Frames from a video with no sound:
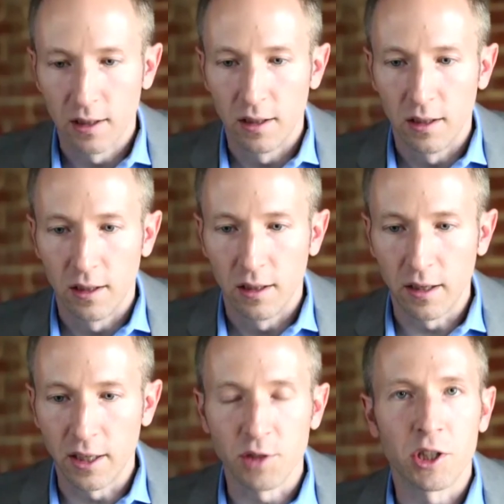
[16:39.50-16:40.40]
I'm going to
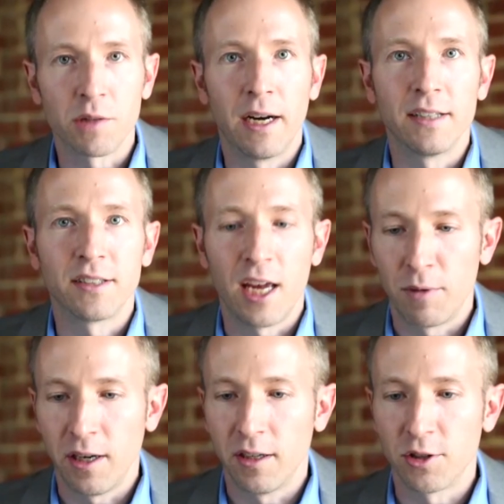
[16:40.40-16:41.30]
switch to my nice camera
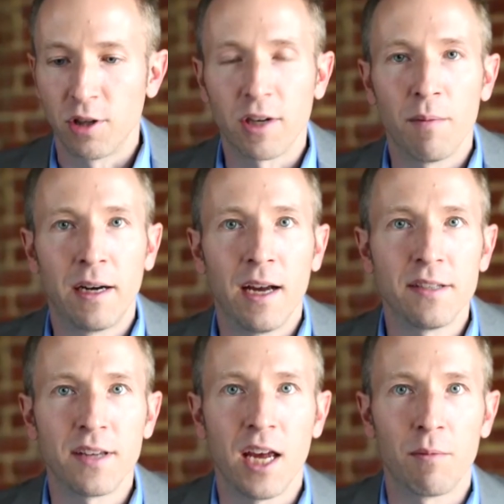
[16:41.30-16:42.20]
here. So I've got my nice
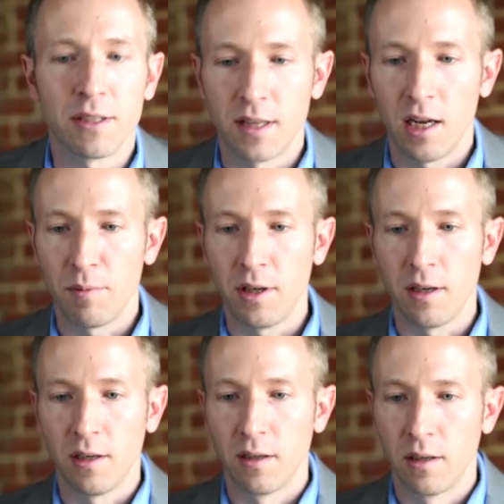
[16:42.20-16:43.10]
camera set up here.
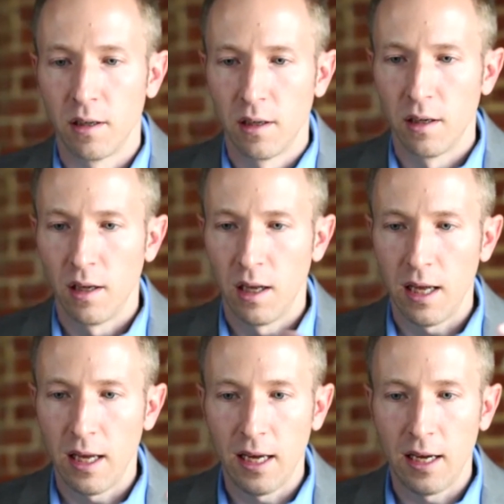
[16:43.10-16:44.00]

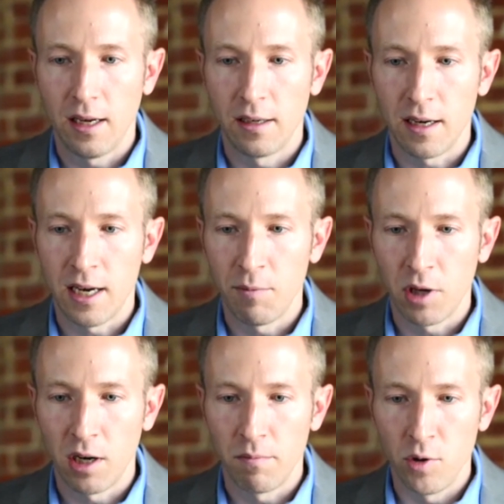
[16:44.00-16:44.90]
And I'm going to
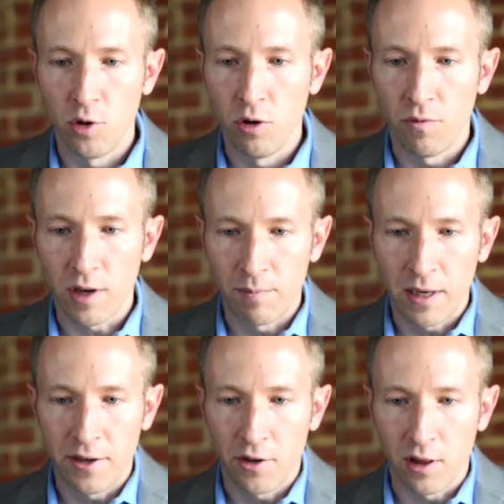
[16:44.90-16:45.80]
move. I'm down here
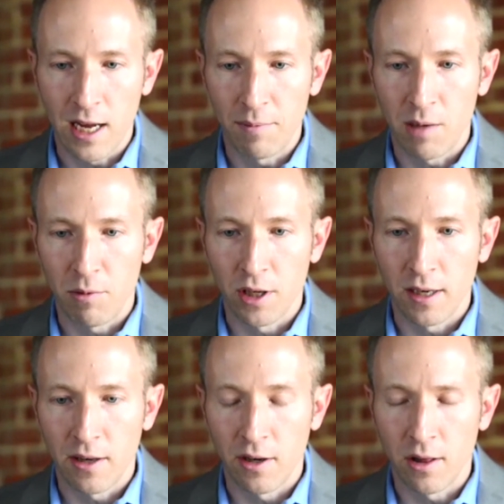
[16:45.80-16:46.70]
on the laptop, looking down
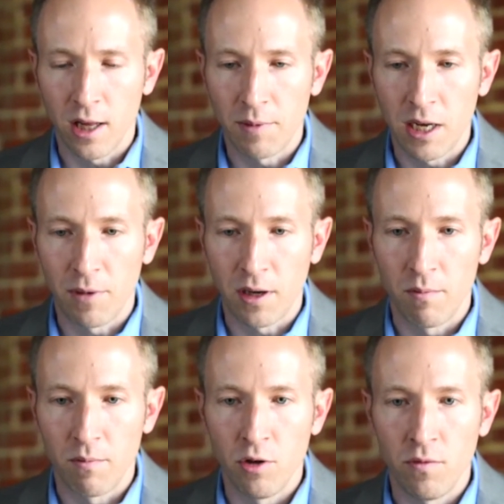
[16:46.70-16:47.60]
here on the laptop. I'm going to
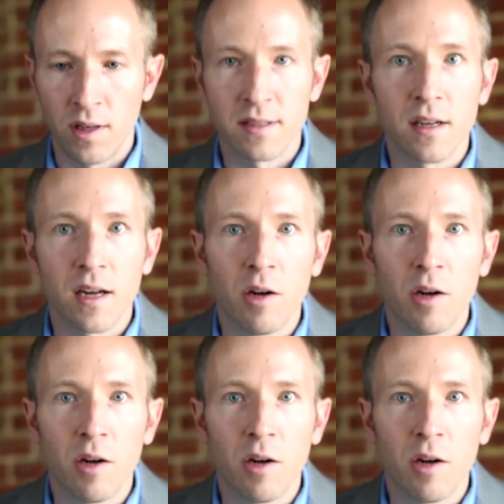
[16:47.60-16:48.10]
move this up.